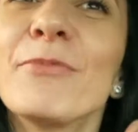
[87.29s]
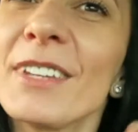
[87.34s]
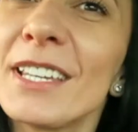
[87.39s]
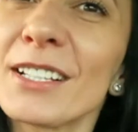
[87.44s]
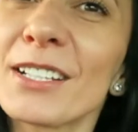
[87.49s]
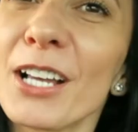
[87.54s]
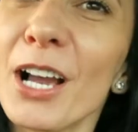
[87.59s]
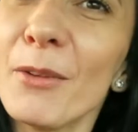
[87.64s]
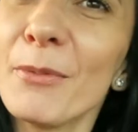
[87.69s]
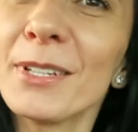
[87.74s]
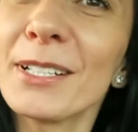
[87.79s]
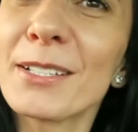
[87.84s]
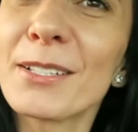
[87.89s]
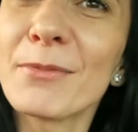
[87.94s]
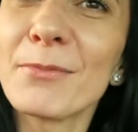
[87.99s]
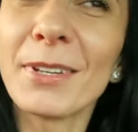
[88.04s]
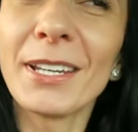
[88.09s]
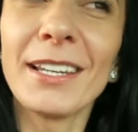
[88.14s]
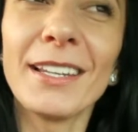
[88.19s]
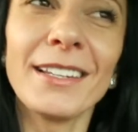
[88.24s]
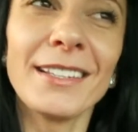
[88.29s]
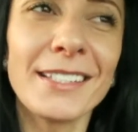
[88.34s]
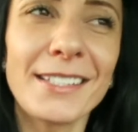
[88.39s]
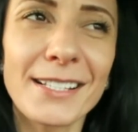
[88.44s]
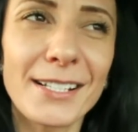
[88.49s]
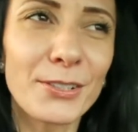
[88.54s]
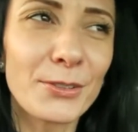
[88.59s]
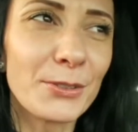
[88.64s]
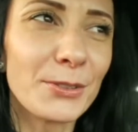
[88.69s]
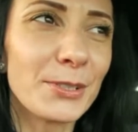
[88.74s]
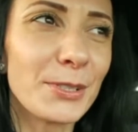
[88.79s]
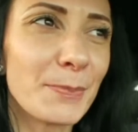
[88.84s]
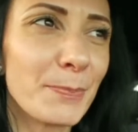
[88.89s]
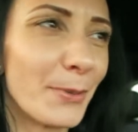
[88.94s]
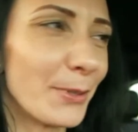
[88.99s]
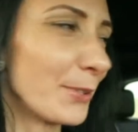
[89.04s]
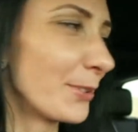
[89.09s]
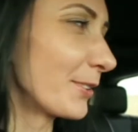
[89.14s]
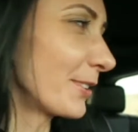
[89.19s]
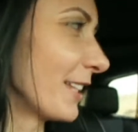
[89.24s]
he's coming to me. It's a good
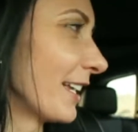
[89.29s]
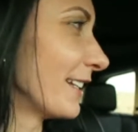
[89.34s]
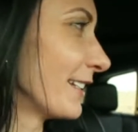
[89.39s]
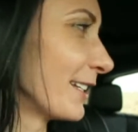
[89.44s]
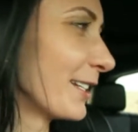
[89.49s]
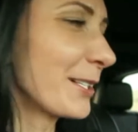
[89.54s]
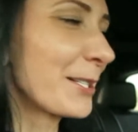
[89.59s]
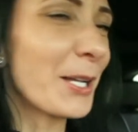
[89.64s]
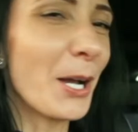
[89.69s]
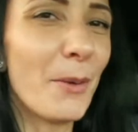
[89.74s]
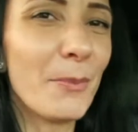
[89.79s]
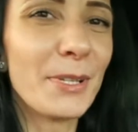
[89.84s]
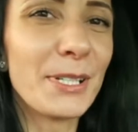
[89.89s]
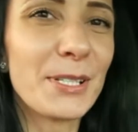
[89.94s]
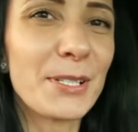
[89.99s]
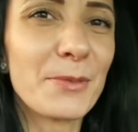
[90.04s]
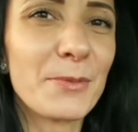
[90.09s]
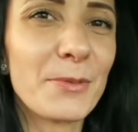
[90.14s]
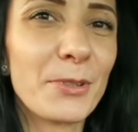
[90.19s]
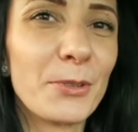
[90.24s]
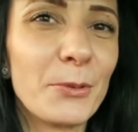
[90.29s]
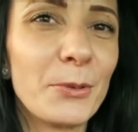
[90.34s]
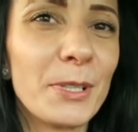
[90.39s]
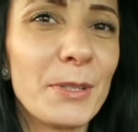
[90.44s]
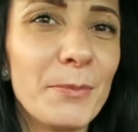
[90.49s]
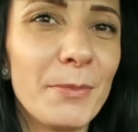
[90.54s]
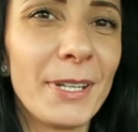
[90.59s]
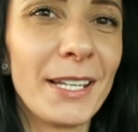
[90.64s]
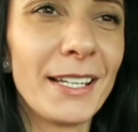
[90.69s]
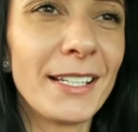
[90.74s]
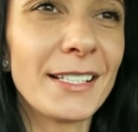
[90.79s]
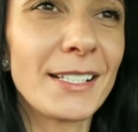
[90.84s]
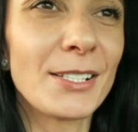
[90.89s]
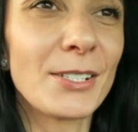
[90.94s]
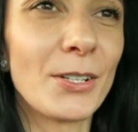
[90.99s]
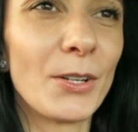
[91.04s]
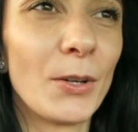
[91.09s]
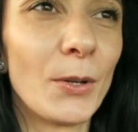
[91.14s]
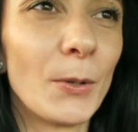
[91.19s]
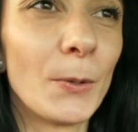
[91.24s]
sport and he's coming to with me,
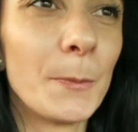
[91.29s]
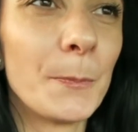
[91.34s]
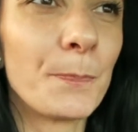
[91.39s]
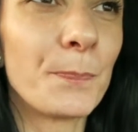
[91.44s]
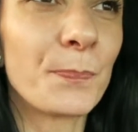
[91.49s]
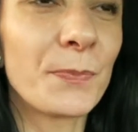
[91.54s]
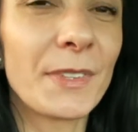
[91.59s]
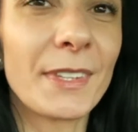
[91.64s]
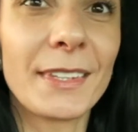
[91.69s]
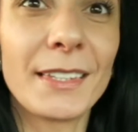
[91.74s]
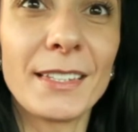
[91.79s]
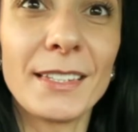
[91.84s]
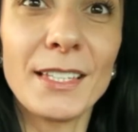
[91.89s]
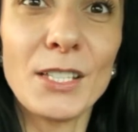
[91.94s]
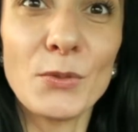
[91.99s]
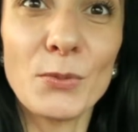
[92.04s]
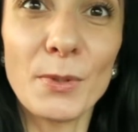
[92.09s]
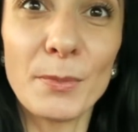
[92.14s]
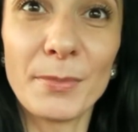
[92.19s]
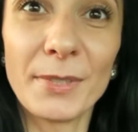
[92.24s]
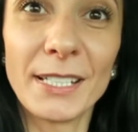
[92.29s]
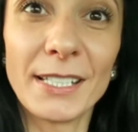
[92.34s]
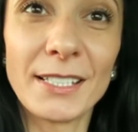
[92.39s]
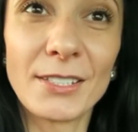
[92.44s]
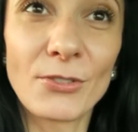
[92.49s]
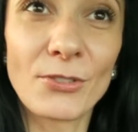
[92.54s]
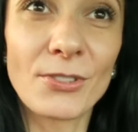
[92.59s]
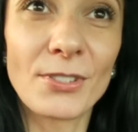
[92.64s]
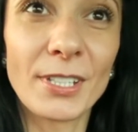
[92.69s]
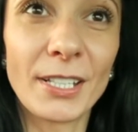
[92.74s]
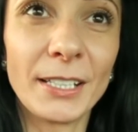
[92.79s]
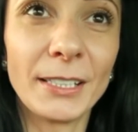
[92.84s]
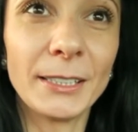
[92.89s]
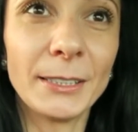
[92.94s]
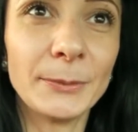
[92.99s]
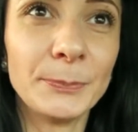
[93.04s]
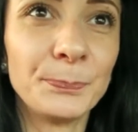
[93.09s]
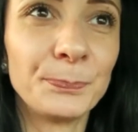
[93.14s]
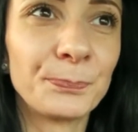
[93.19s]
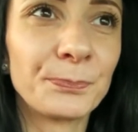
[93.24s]
so this would be
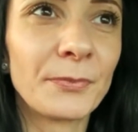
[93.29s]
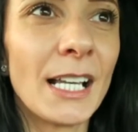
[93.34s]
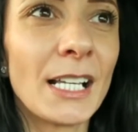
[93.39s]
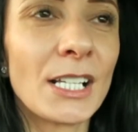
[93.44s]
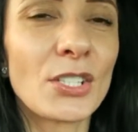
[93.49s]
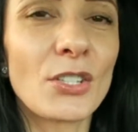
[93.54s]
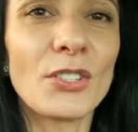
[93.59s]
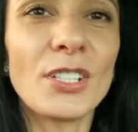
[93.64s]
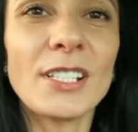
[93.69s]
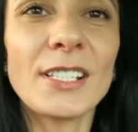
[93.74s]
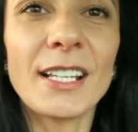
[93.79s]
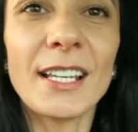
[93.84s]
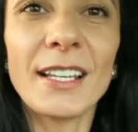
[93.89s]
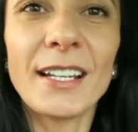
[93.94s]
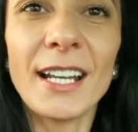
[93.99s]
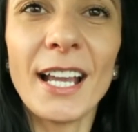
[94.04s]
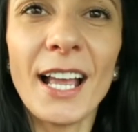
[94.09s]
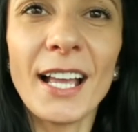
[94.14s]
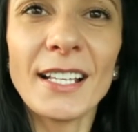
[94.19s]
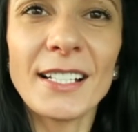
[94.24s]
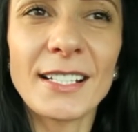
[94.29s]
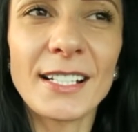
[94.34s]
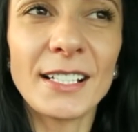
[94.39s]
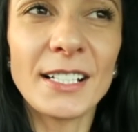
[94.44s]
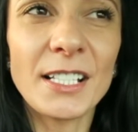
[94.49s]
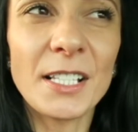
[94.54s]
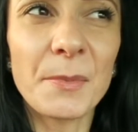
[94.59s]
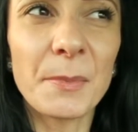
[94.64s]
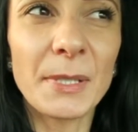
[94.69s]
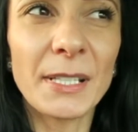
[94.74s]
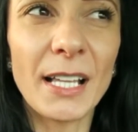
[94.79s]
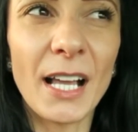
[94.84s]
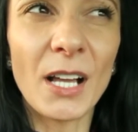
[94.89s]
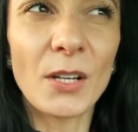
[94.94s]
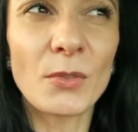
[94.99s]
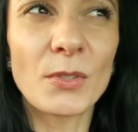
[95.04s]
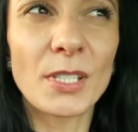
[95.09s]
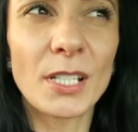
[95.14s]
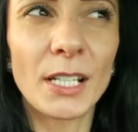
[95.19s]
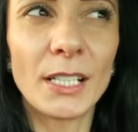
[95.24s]
interesting. So this area is a little bit
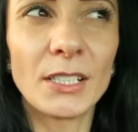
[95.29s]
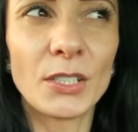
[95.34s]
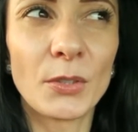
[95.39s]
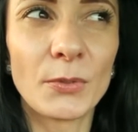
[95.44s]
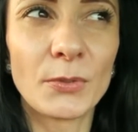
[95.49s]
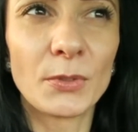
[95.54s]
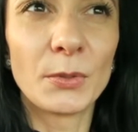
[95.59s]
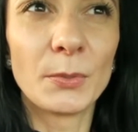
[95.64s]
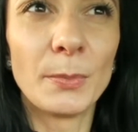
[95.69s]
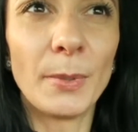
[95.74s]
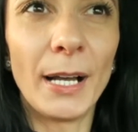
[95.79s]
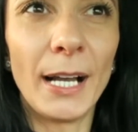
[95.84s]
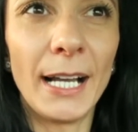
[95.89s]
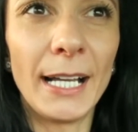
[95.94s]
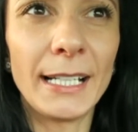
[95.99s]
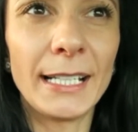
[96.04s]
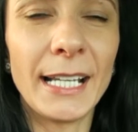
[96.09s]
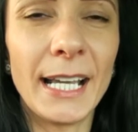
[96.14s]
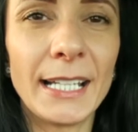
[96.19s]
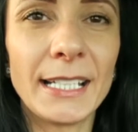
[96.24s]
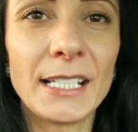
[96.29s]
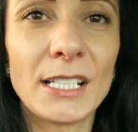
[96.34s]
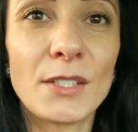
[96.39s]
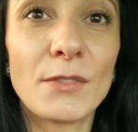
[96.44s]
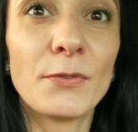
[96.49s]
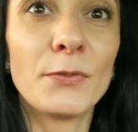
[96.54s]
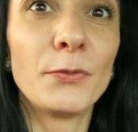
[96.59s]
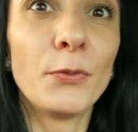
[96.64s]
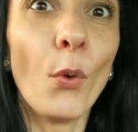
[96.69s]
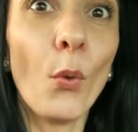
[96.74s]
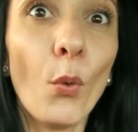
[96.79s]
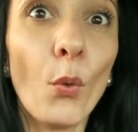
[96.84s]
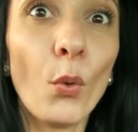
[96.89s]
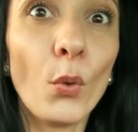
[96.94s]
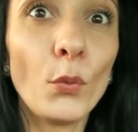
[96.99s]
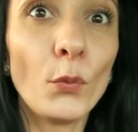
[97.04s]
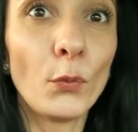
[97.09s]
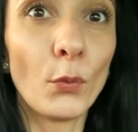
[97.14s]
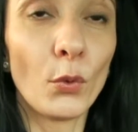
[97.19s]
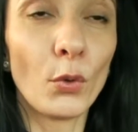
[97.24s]
outside of Dubai and it's
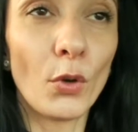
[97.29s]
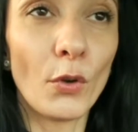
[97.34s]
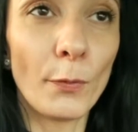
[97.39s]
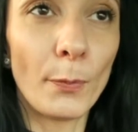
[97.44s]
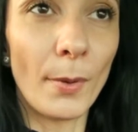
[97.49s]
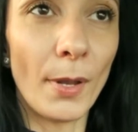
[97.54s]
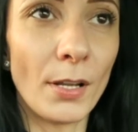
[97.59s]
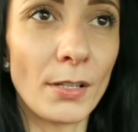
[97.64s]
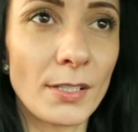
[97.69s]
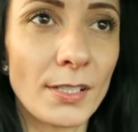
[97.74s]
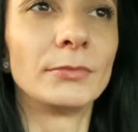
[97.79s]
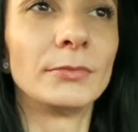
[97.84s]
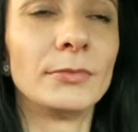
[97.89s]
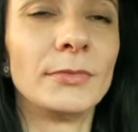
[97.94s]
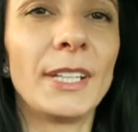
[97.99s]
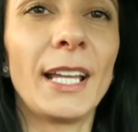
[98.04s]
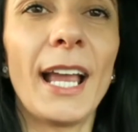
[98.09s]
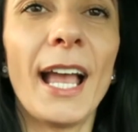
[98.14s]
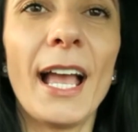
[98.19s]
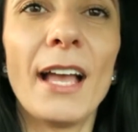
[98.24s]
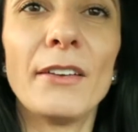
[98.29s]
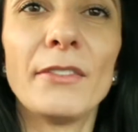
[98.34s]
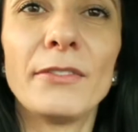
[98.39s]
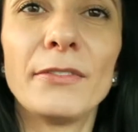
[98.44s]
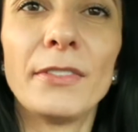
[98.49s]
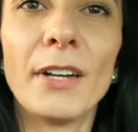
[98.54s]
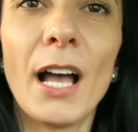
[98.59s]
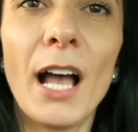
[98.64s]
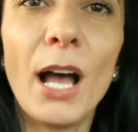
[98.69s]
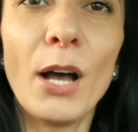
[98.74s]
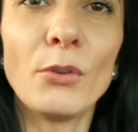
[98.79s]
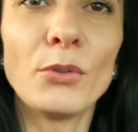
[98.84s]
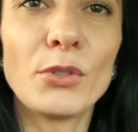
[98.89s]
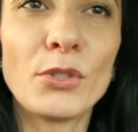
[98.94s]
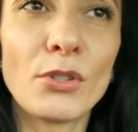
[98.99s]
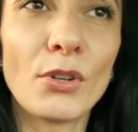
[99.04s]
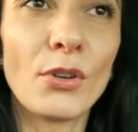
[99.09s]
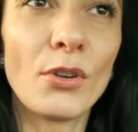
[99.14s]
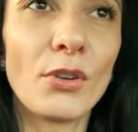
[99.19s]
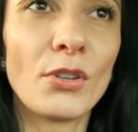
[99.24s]
full of plants. They have
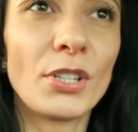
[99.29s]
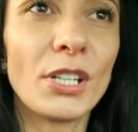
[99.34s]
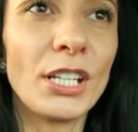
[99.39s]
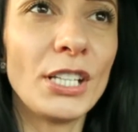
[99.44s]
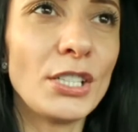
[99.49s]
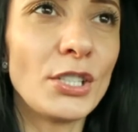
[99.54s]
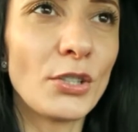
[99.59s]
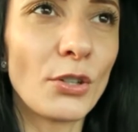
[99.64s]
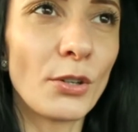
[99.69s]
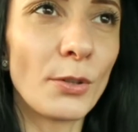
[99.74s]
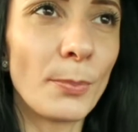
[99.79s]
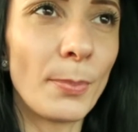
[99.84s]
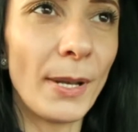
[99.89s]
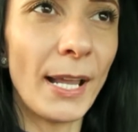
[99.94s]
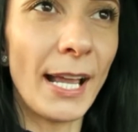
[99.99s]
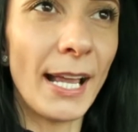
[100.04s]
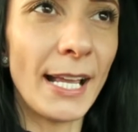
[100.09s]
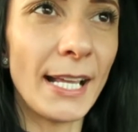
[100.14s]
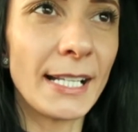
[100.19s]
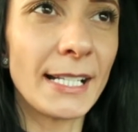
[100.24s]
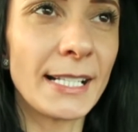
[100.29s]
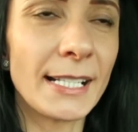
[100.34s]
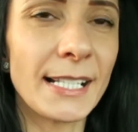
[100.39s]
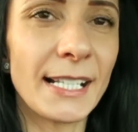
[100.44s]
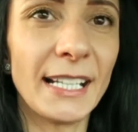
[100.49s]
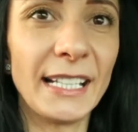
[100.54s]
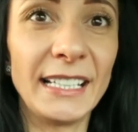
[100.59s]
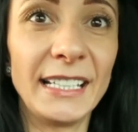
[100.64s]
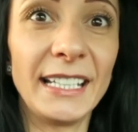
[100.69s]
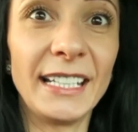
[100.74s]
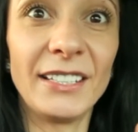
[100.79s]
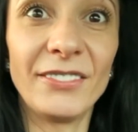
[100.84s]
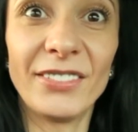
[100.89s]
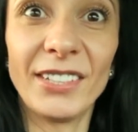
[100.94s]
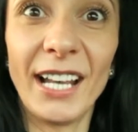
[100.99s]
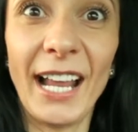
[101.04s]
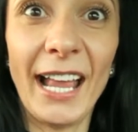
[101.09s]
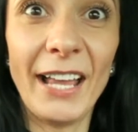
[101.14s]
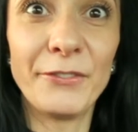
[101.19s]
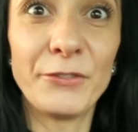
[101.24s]
outdoor, indoor plants, and they
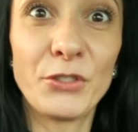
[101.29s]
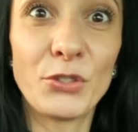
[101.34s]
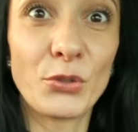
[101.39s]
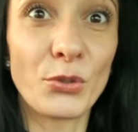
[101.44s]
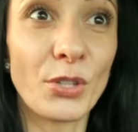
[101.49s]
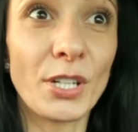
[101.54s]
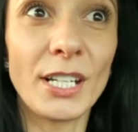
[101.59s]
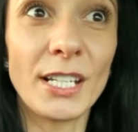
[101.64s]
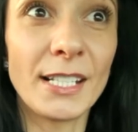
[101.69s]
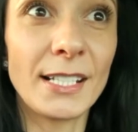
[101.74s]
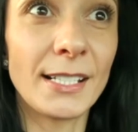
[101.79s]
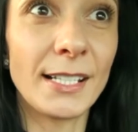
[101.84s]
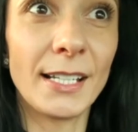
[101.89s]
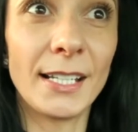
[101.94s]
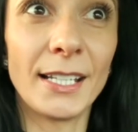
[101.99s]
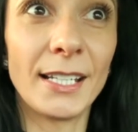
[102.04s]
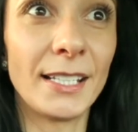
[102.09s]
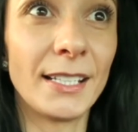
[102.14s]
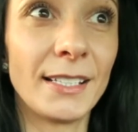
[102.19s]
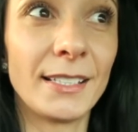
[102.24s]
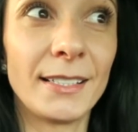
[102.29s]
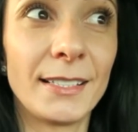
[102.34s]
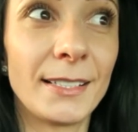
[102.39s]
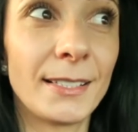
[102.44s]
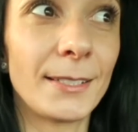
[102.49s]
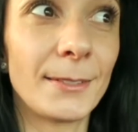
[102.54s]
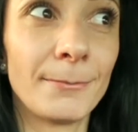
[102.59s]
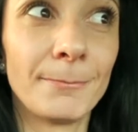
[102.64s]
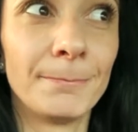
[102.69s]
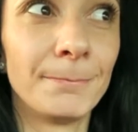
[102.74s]
even have trees, and